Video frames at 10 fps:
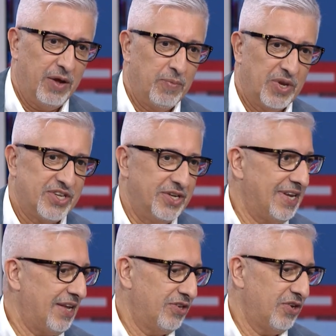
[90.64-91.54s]
It turned
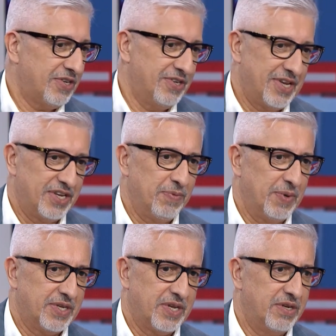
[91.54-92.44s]
out the doctor said to
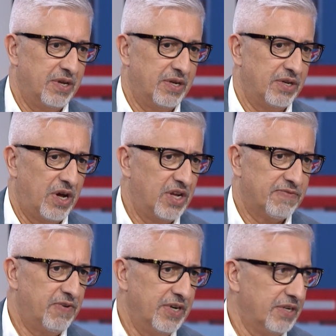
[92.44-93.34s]
me, he said, your heart's
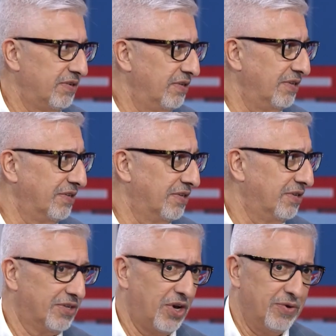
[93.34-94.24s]
fine, you can
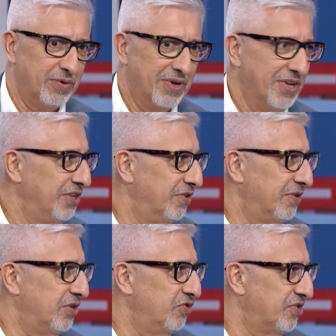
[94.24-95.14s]
go.
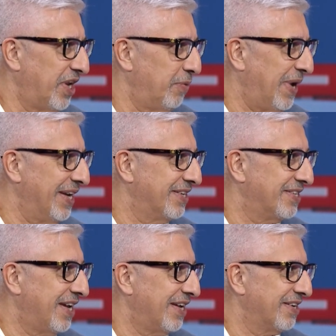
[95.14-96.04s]
You just had a panic
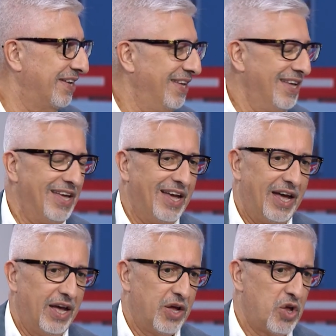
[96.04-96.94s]
attack.
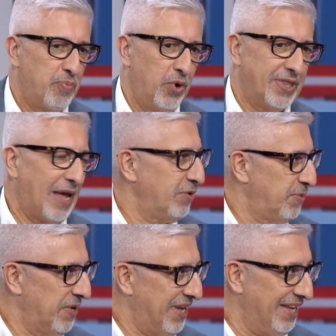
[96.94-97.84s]
Mm. But that was the
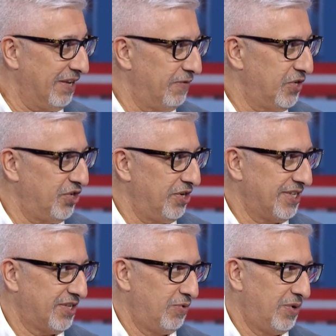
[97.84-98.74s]
beginning of the journey.
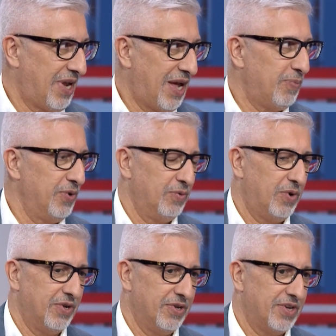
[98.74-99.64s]
So what happened
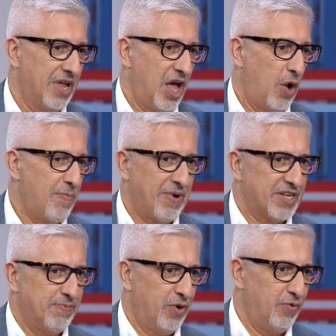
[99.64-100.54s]
was, I went back
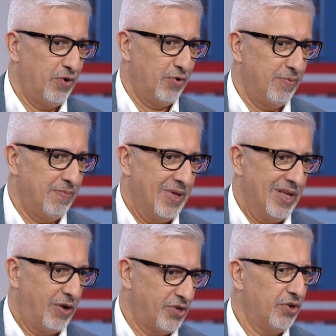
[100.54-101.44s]
to my room,
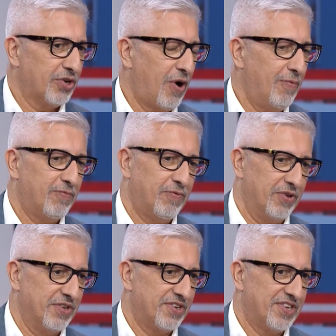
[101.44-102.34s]
I was on a
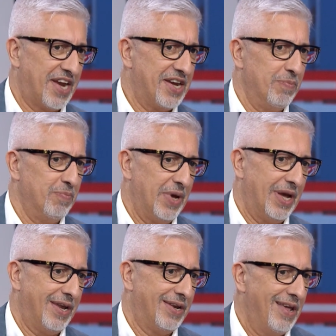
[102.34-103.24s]
conference, stayed in
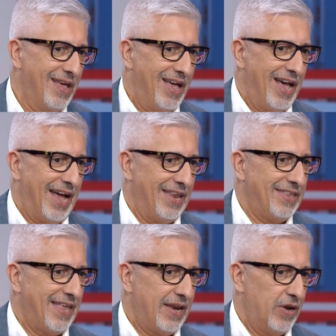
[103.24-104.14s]
bed, and
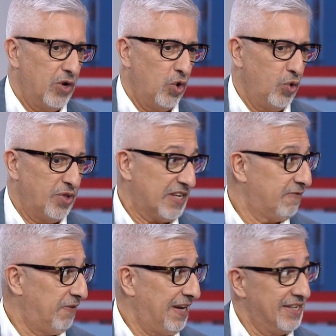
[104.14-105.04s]
then all these
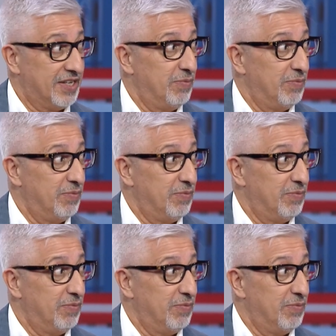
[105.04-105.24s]
feelings in